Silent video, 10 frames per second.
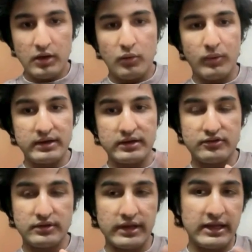What is
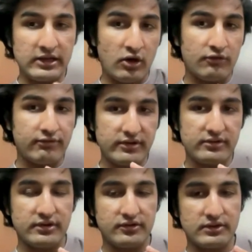the area of
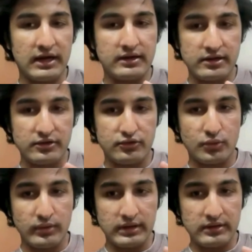research that he is
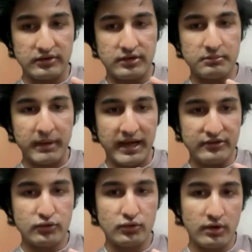doing? Does it
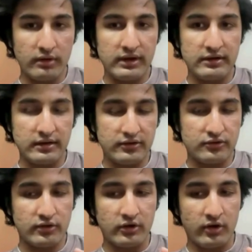match to your interest
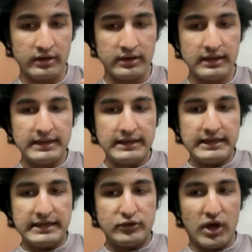or not?
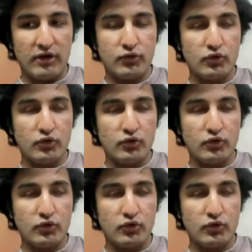You have to